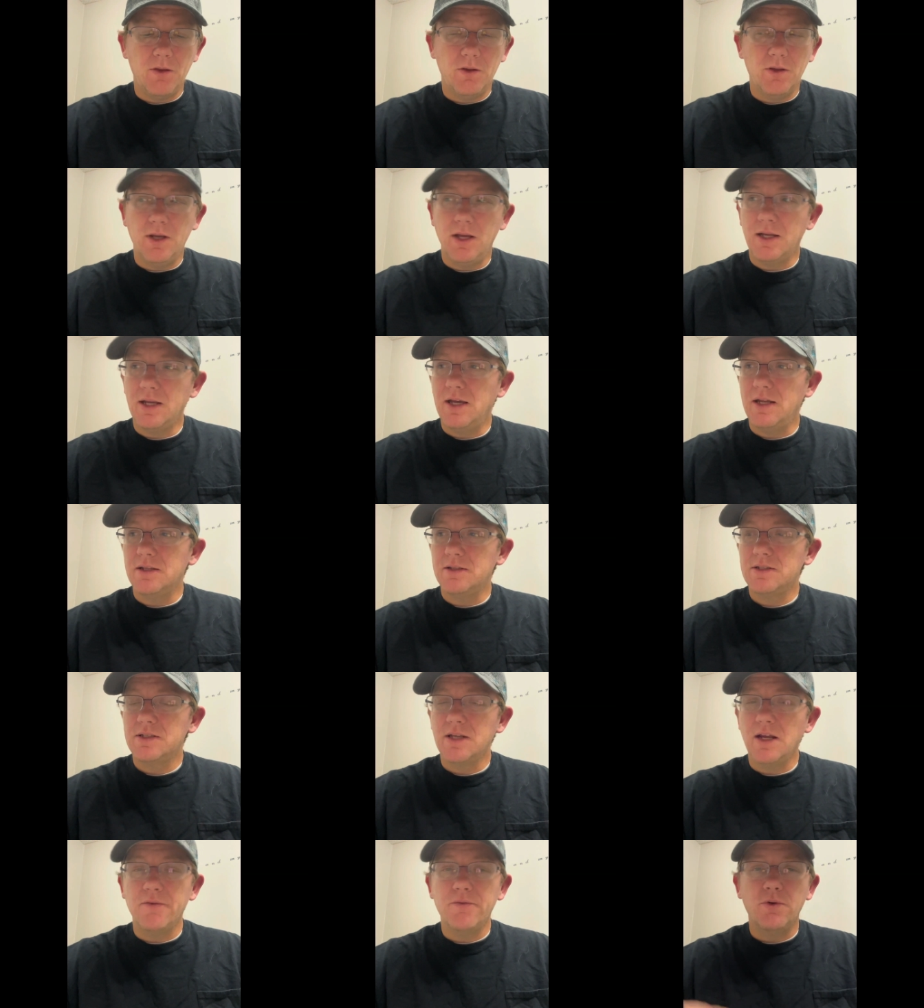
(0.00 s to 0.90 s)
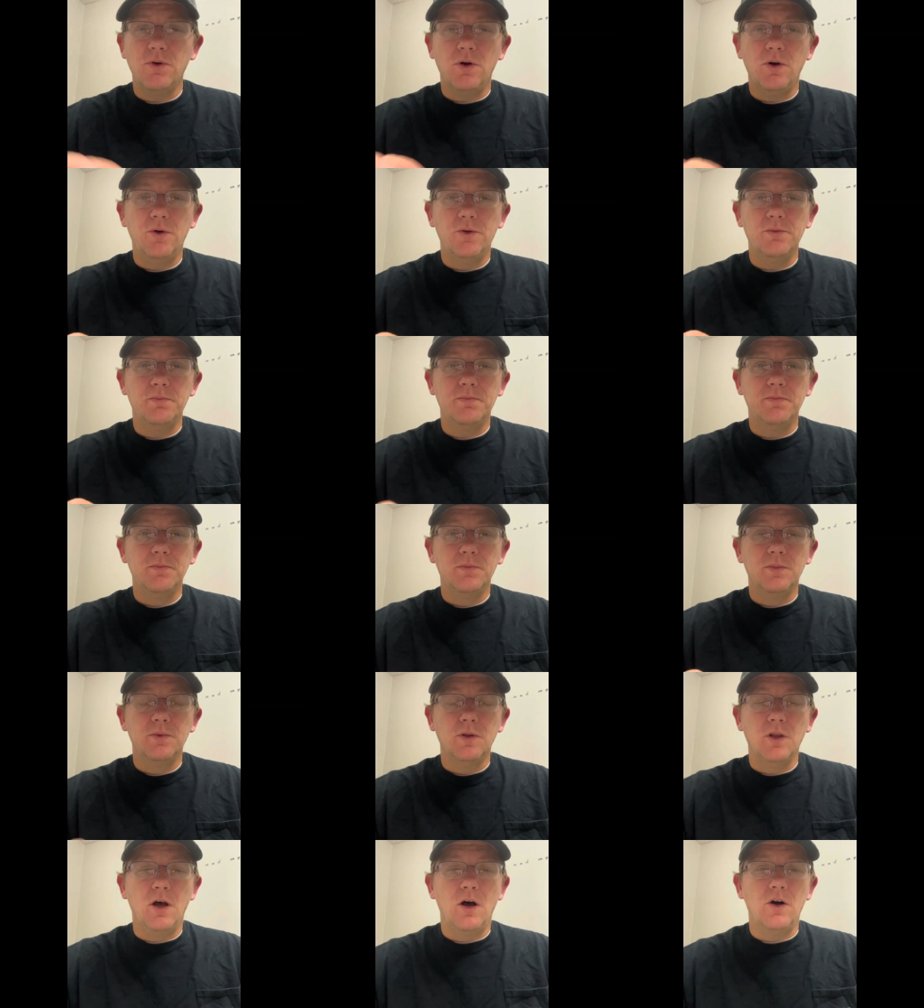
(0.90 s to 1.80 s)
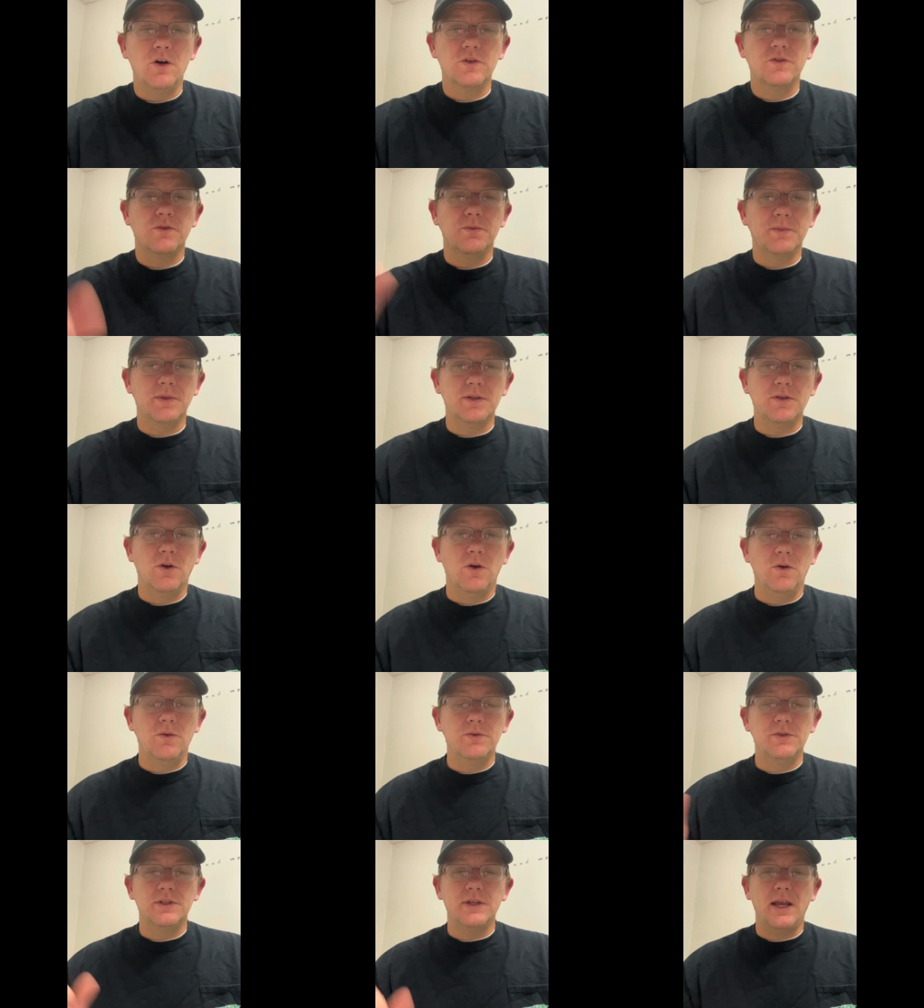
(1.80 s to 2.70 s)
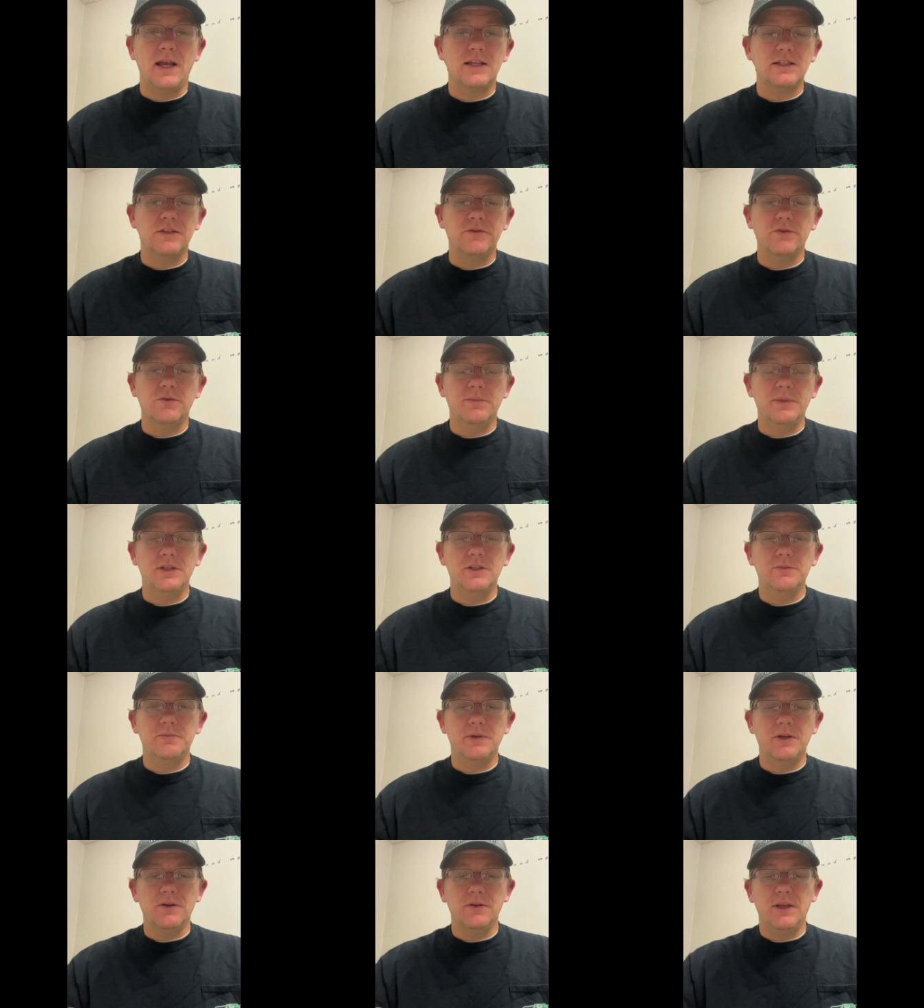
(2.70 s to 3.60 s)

I got several old logs from the old Jacksonville Beach Pier.